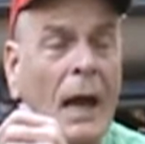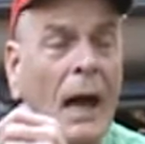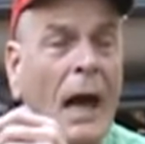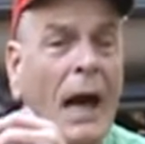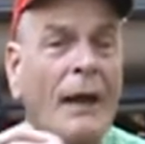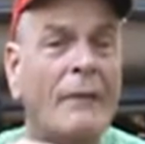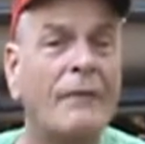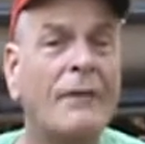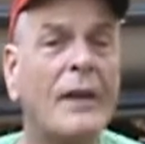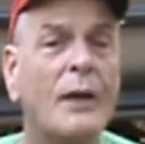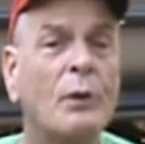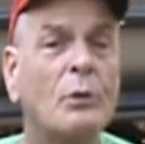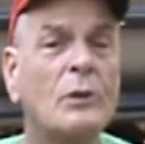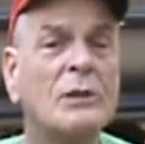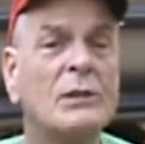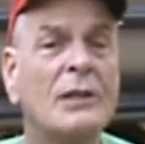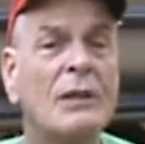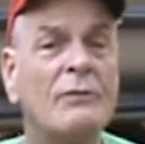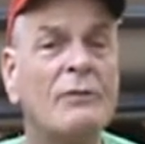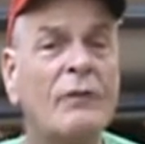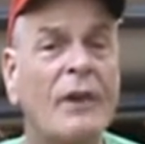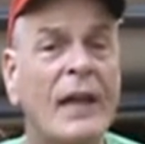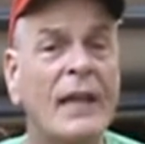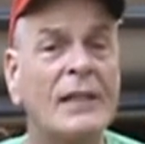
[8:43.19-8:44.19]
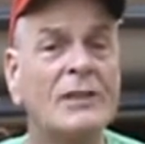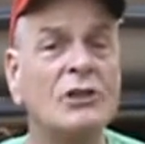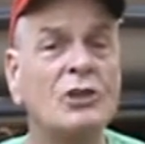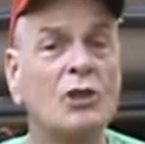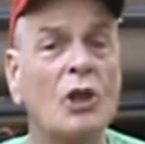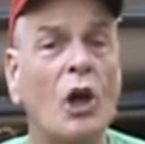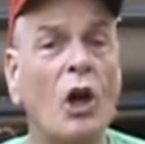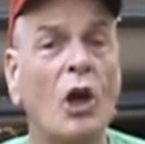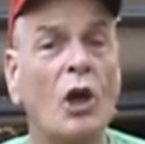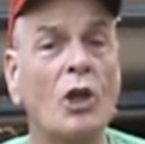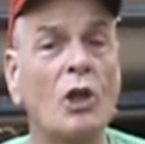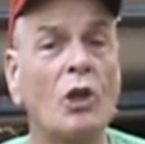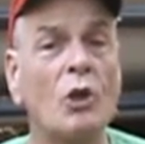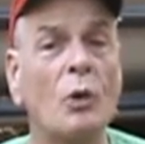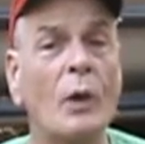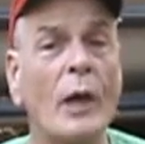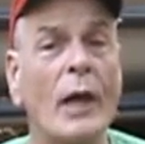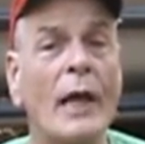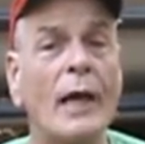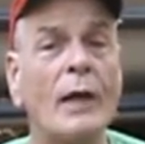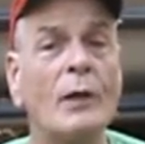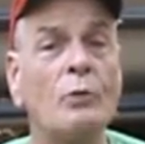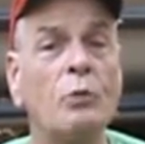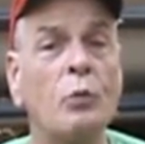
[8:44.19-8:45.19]
think it was Advanced Auto
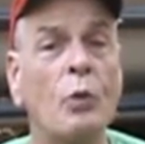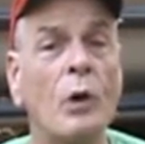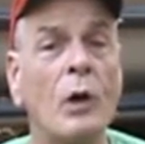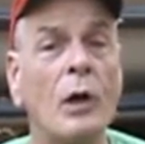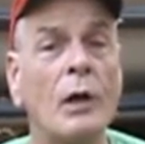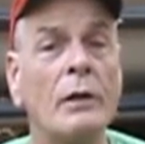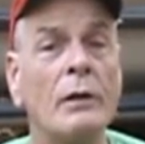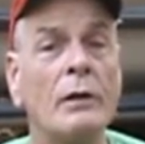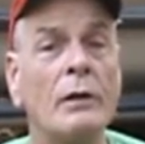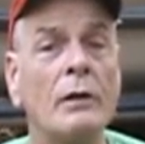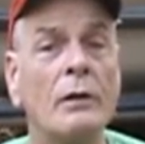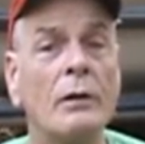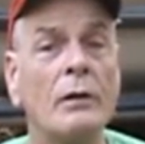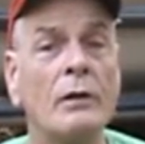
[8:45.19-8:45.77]
had one,